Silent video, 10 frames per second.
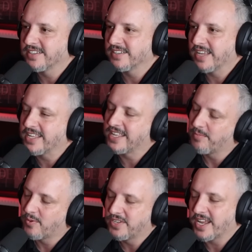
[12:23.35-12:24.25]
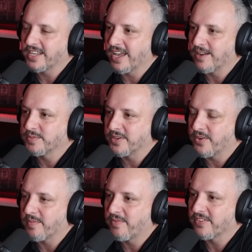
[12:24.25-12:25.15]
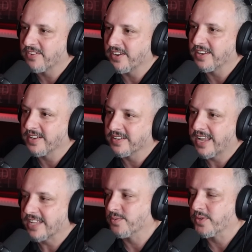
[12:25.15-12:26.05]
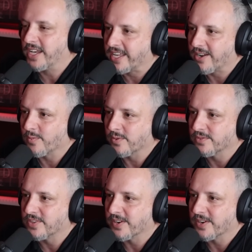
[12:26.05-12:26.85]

Wow. And then they moved to Edcouch, my grandfather did, and that's where we laid our roots there.